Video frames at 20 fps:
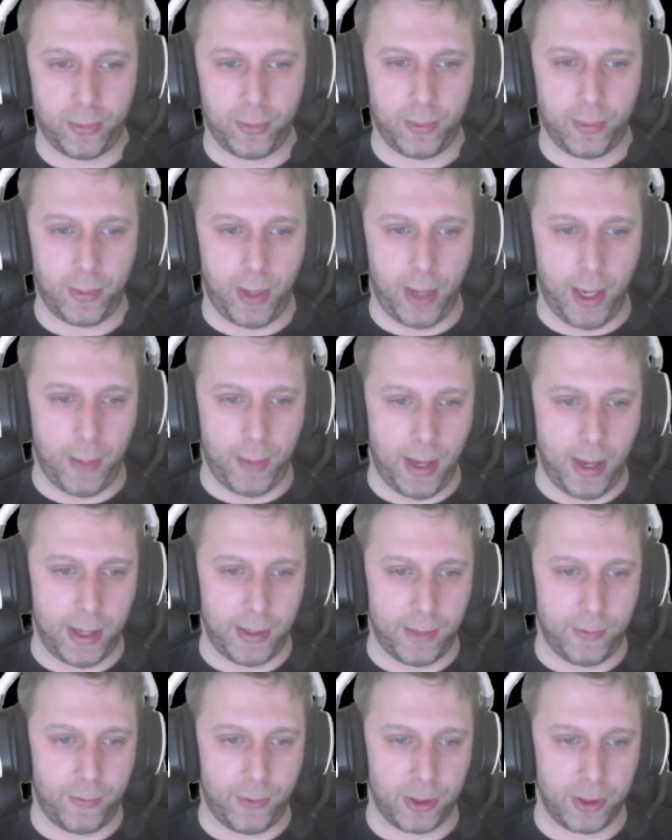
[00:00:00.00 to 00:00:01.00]

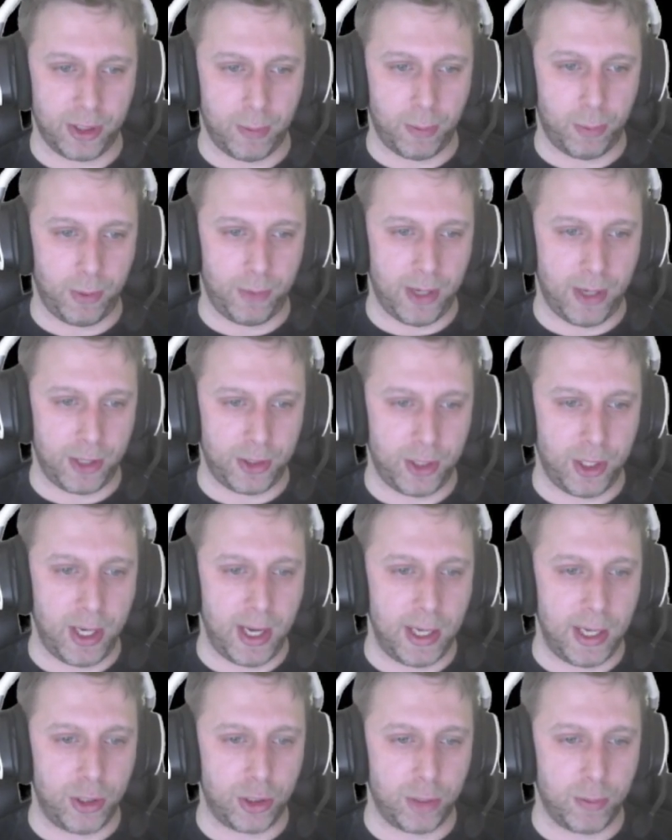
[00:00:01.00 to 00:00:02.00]
And for example, if that's in an
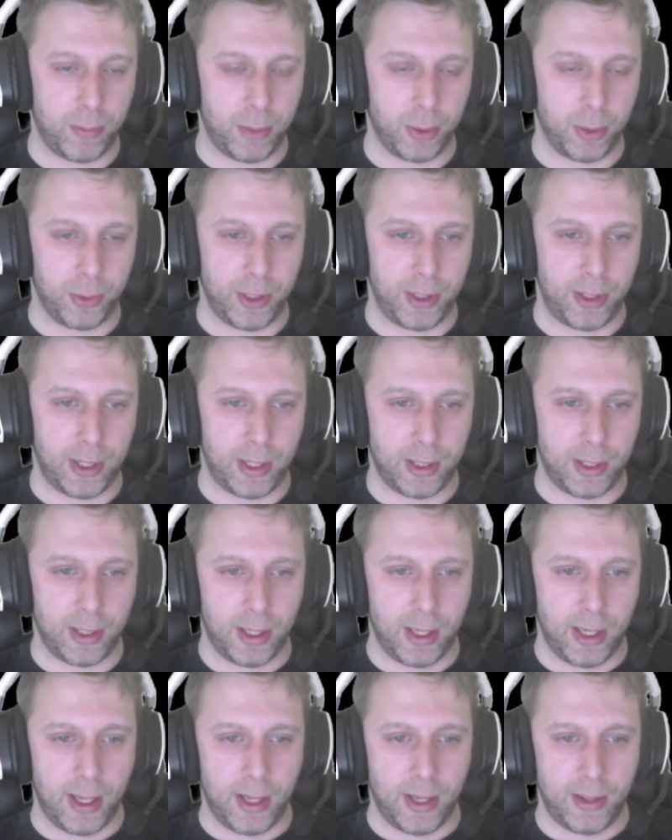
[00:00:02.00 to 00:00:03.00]
ancient building, then
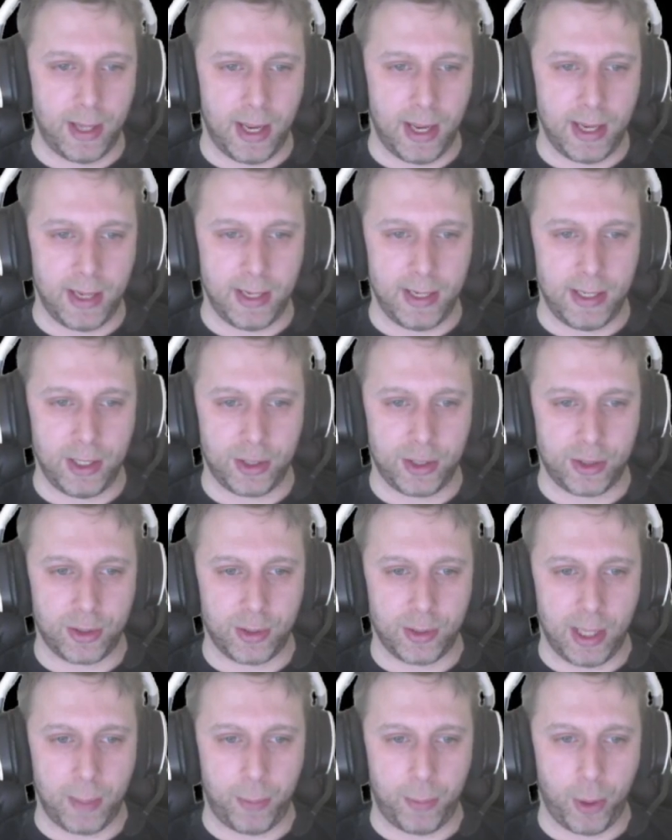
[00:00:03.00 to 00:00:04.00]
that is
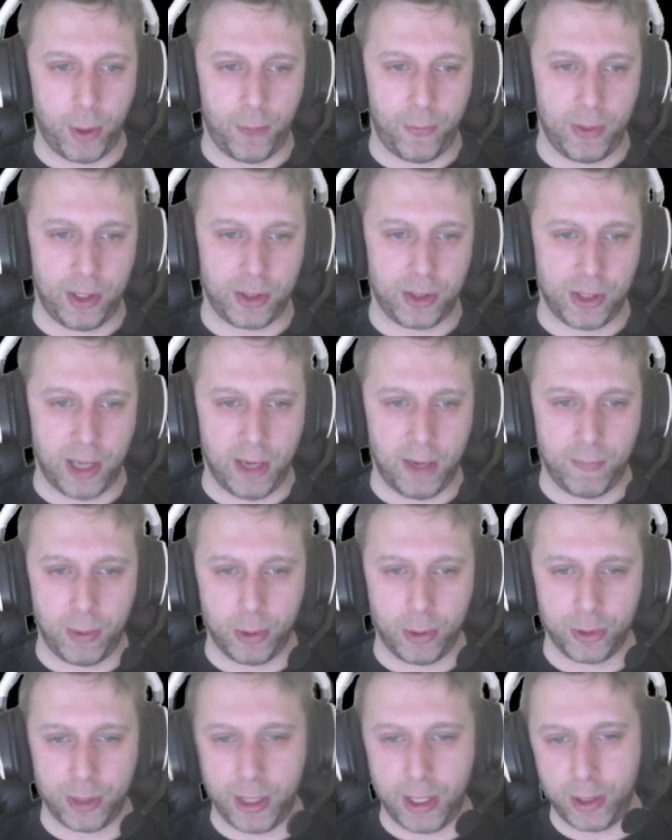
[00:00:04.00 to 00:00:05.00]
like perfectly safe
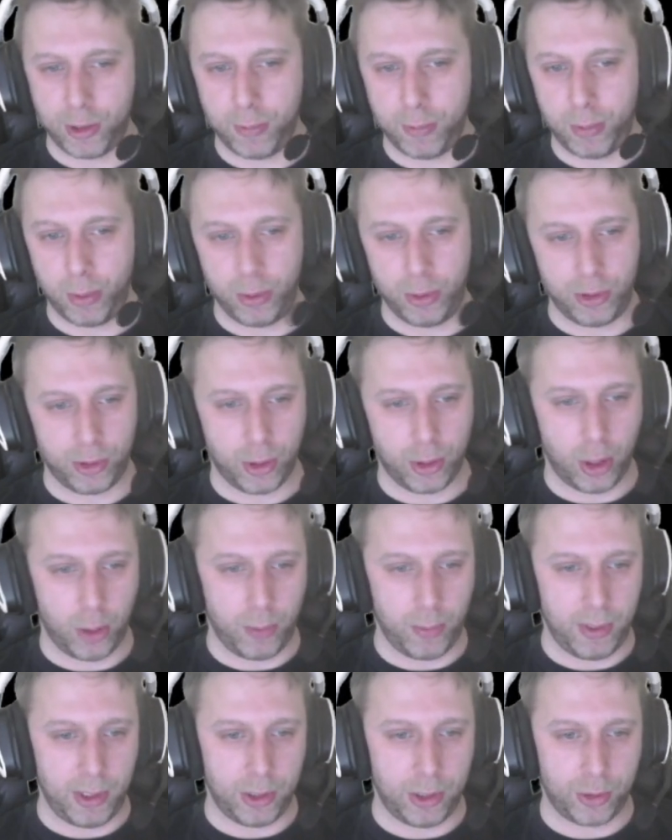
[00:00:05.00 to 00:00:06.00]
because ancient buildings can't
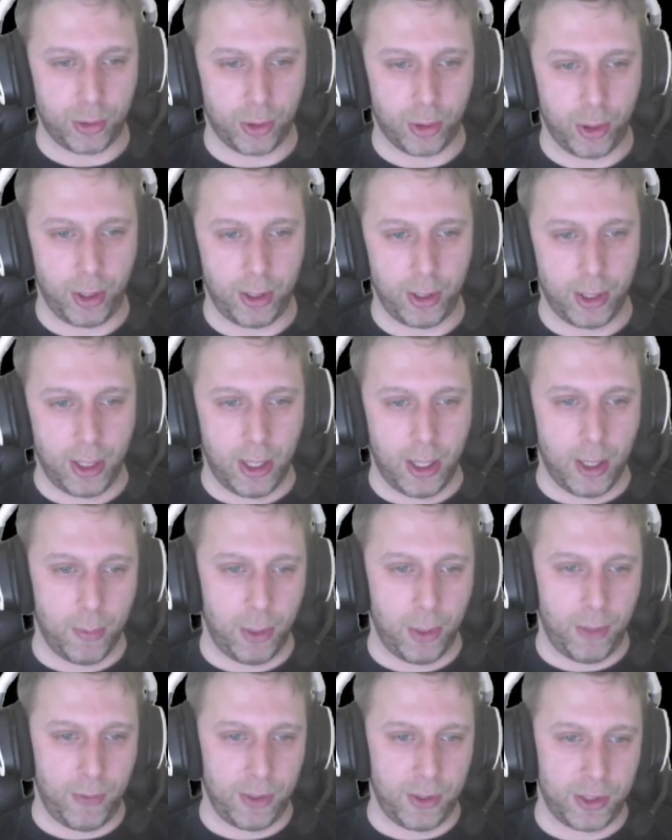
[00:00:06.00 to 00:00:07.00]
be destroyed.
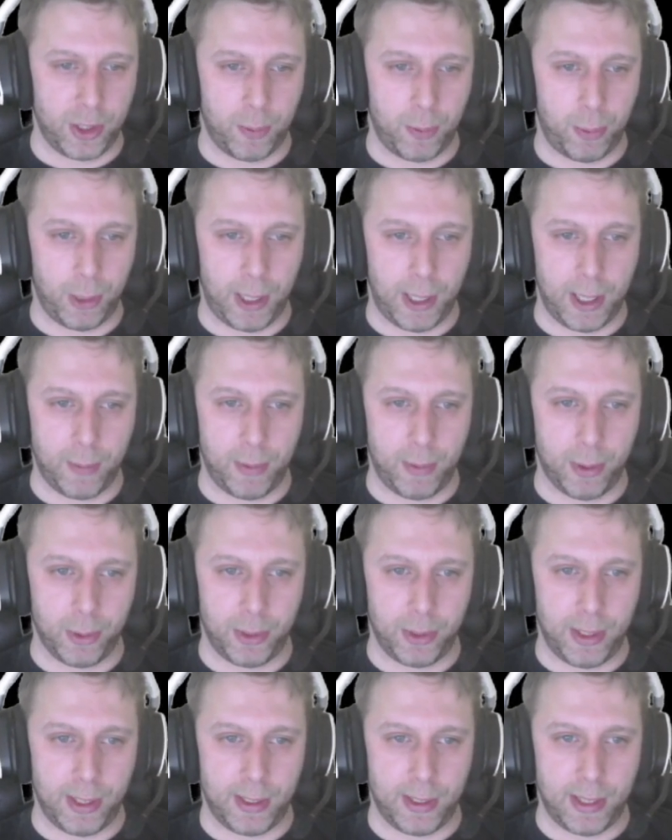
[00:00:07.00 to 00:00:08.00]
But if it's in a player
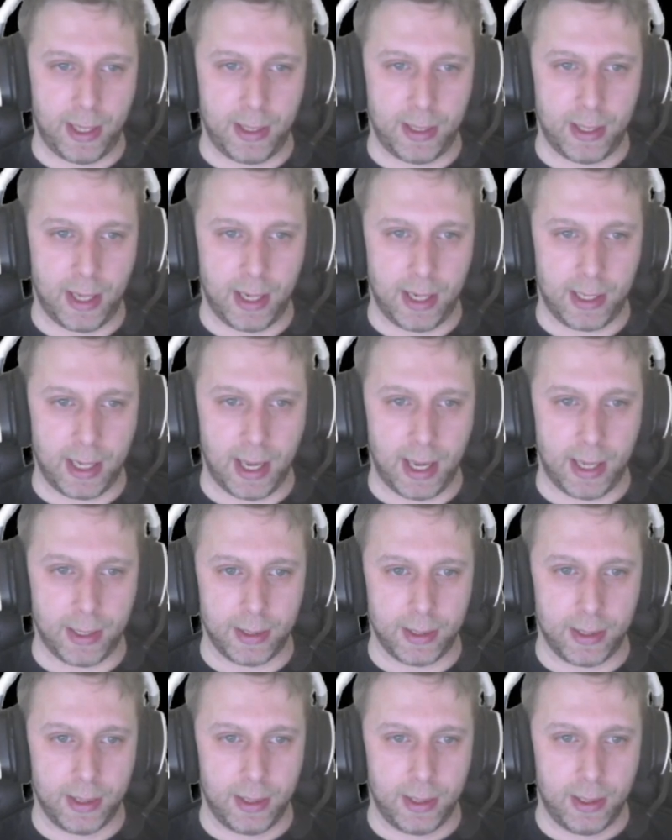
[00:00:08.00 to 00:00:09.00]
building, then they
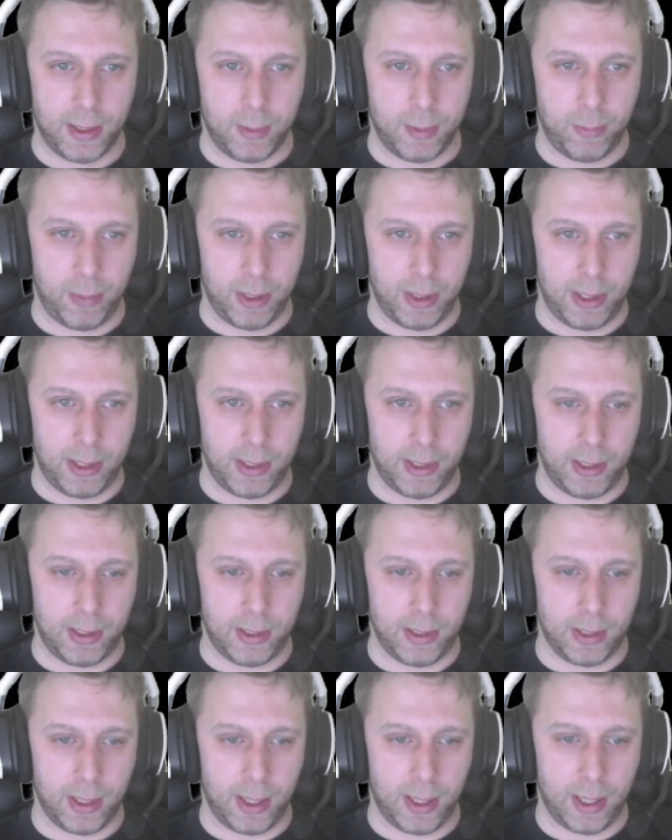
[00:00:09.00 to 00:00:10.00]
can be
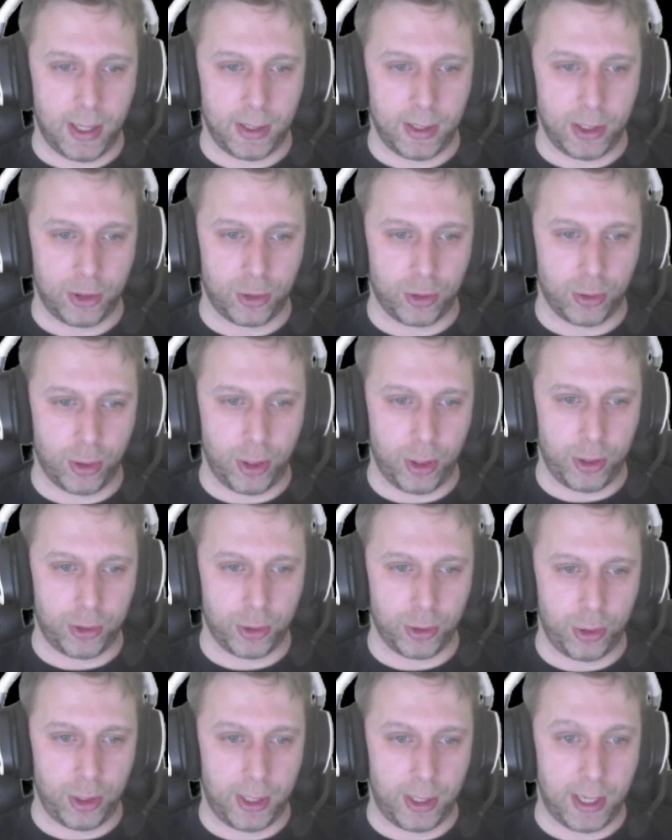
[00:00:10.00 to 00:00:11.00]
destroyed,
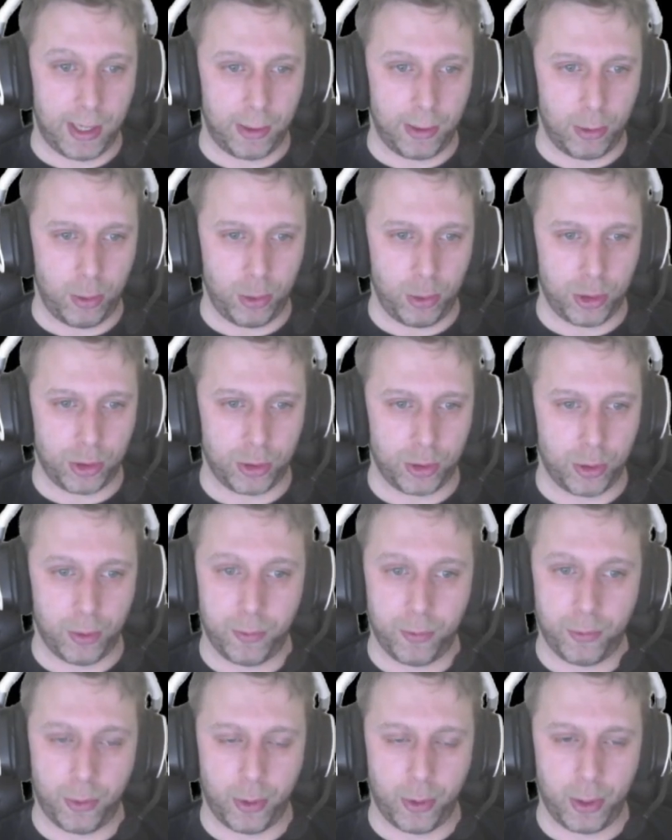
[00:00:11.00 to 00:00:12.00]
so you can lose your
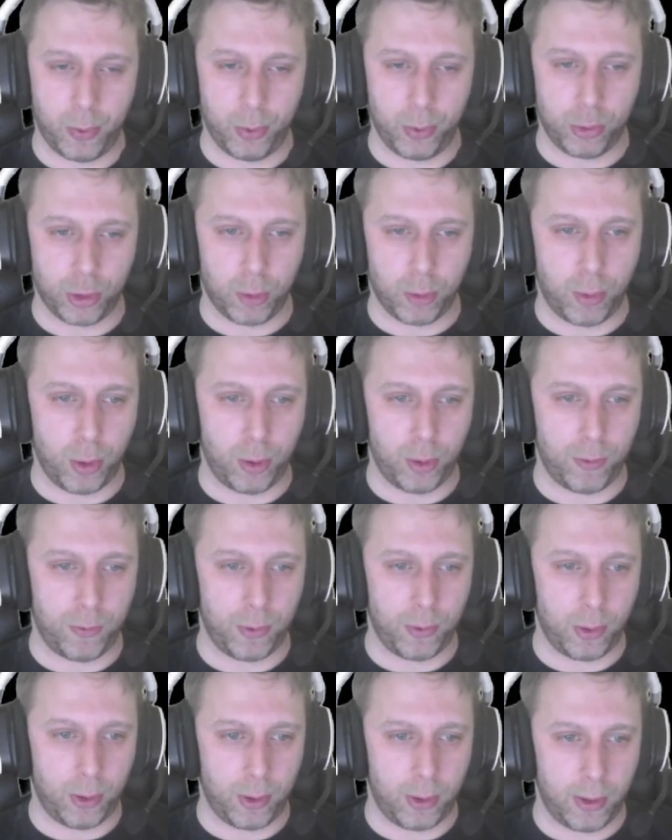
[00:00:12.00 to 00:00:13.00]
stuff or it will drop on the
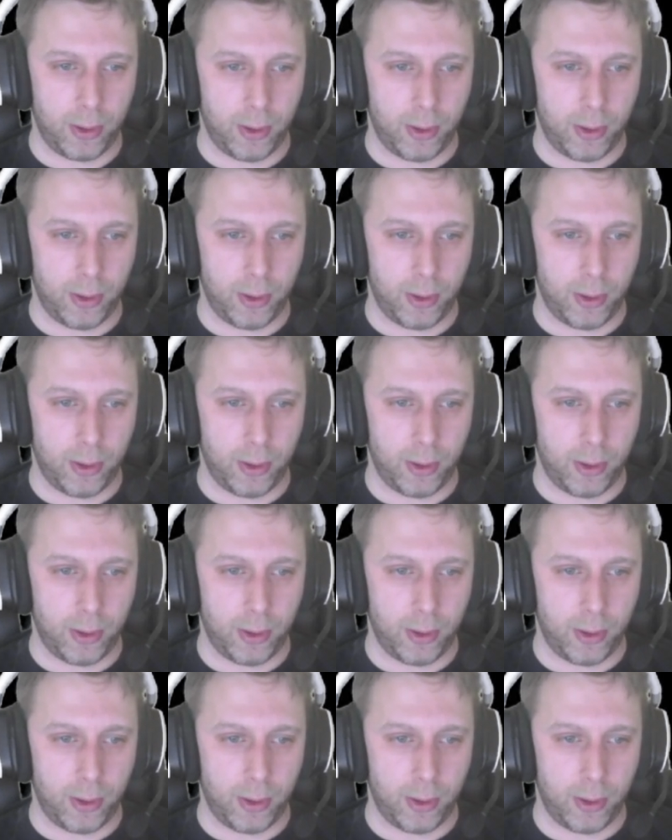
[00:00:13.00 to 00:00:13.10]
floor.